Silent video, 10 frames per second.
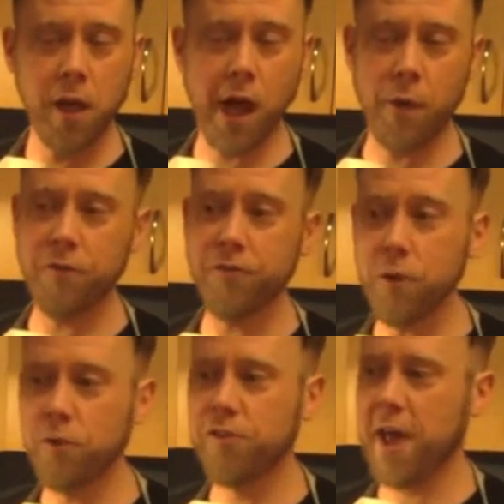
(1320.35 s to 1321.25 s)
I
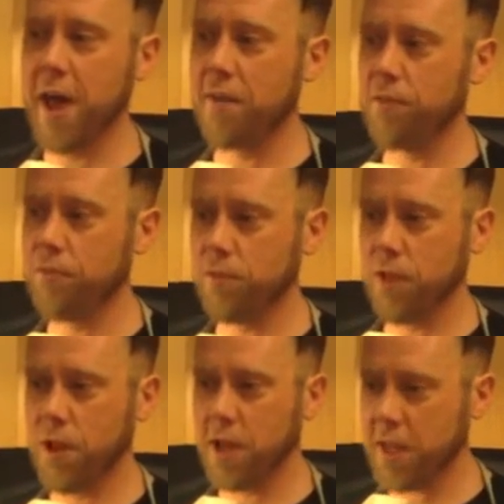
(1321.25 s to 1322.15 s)
refuse to have
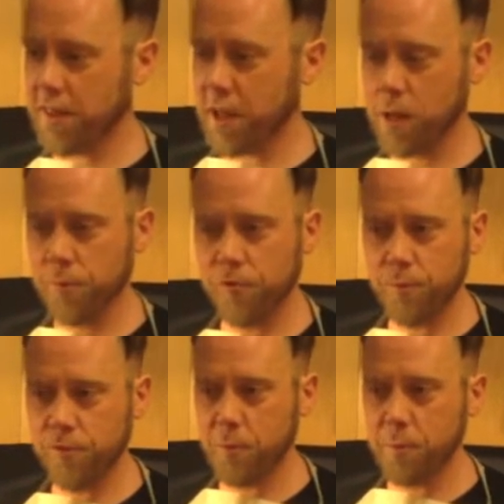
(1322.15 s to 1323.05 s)
honey that comes
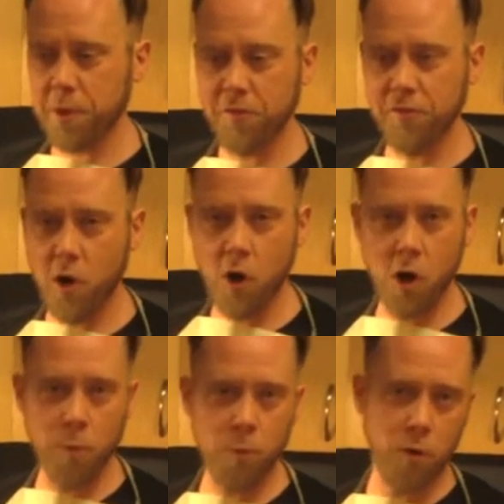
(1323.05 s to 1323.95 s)
from some big farm